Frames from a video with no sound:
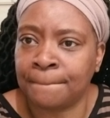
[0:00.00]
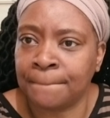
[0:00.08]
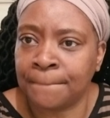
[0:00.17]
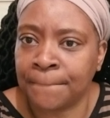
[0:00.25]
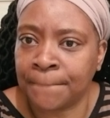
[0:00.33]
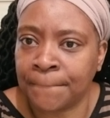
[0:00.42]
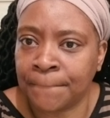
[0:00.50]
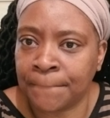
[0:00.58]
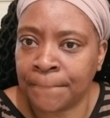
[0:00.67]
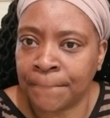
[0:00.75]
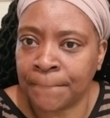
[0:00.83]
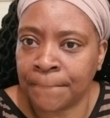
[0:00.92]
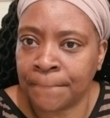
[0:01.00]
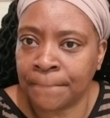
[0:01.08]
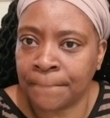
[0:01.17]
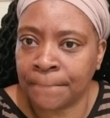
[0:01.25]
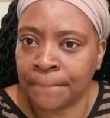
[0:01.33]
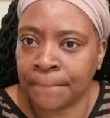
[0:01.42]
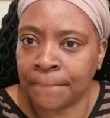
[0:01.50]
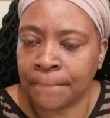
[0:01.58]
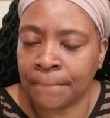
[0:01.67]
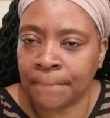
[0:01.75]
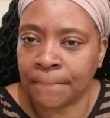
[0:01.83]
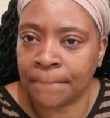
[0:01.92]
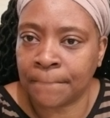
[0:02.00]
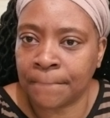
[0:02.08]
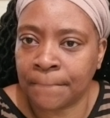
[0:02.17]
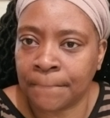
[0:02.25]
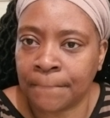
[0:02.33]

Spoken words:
(no one is talking)